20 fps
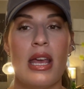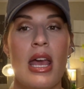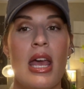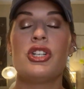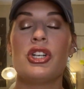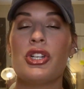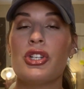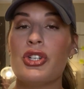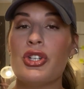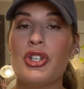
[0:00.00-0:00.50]

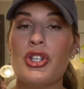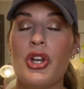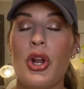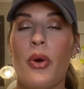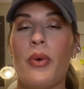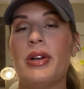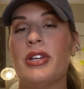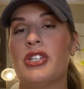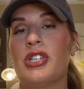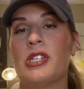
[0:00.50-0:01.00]
children should
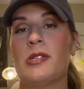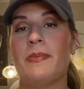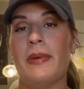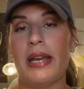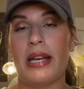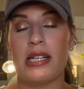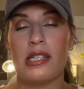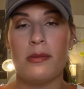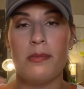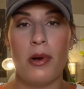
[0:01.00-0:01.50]
always just be
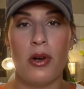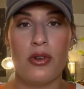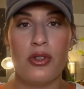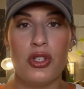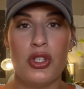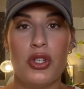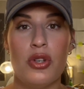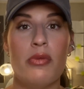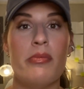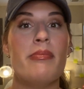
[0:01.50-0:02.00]
exposed
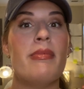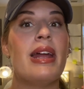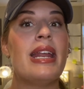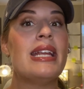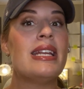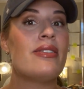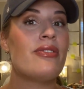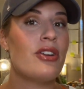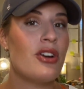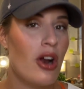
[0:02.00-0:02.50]
to many
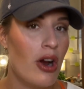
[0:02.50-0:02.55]
different